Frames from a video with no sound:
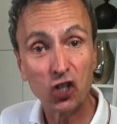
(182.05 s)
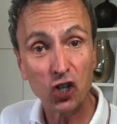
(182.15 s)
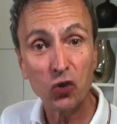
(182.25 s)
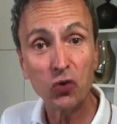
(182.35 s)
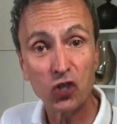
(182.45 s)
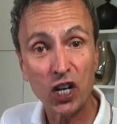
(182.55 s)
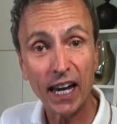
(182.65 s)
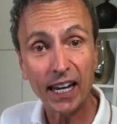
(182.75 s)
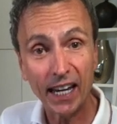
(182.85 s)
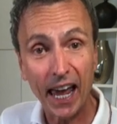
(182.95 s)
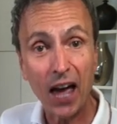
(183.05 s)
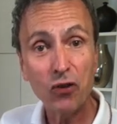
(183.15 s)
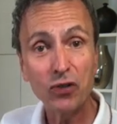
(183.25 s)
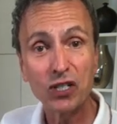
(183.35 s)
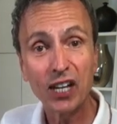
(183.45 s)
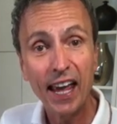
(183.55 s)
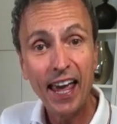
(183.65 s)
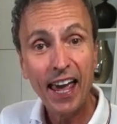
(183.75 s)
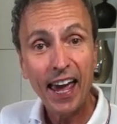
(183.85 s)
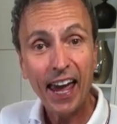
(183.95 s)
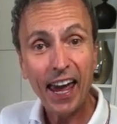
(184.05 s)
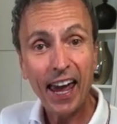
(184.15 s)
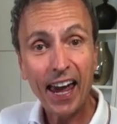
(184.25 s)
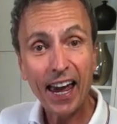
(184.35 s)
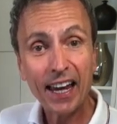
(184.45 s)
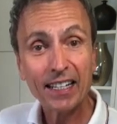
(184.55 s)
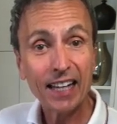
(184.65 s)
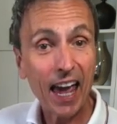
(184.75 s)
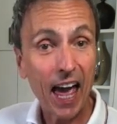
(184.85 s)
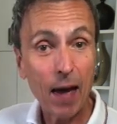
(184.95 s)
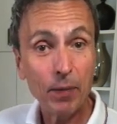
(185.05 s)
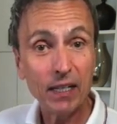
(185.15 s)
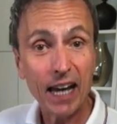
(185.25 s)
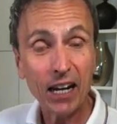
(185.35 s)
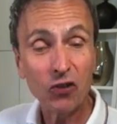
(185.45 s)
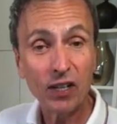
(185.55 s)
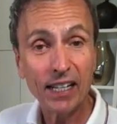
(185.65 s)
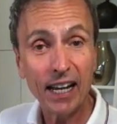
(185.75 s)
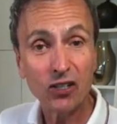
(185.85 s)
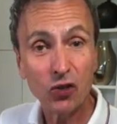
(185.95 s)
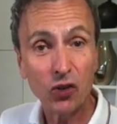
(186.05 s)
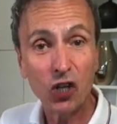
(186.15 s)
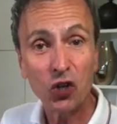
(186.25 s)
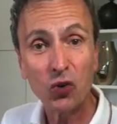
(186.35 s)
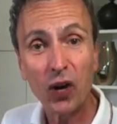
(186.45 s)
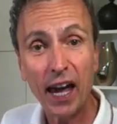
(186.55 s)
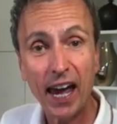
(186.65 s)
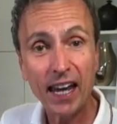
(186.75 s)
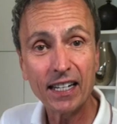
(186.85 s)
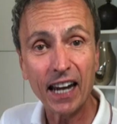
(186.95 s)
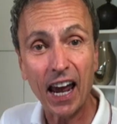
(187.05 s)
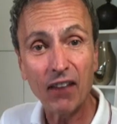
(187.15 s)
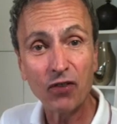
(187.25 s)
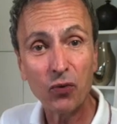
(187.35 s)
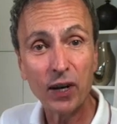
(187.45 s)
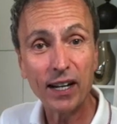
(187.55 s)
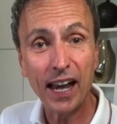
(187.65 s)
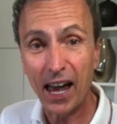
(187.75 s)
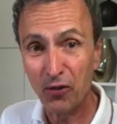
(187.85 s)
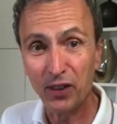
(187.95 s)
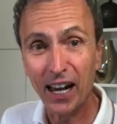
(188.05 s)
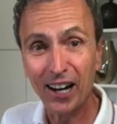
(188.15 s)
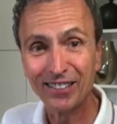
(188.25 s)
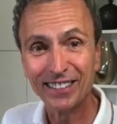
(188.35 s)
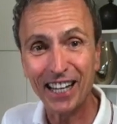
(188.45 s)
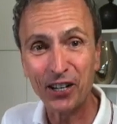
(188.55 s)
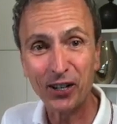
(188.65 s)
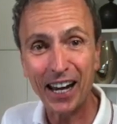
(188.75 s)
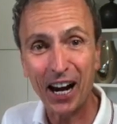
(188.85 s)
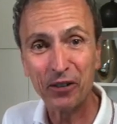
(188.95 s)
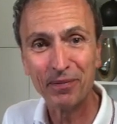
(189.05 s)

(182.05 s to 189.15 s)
Do check it out. And happy Daiquiri Day to you and everyone out there. Take good care.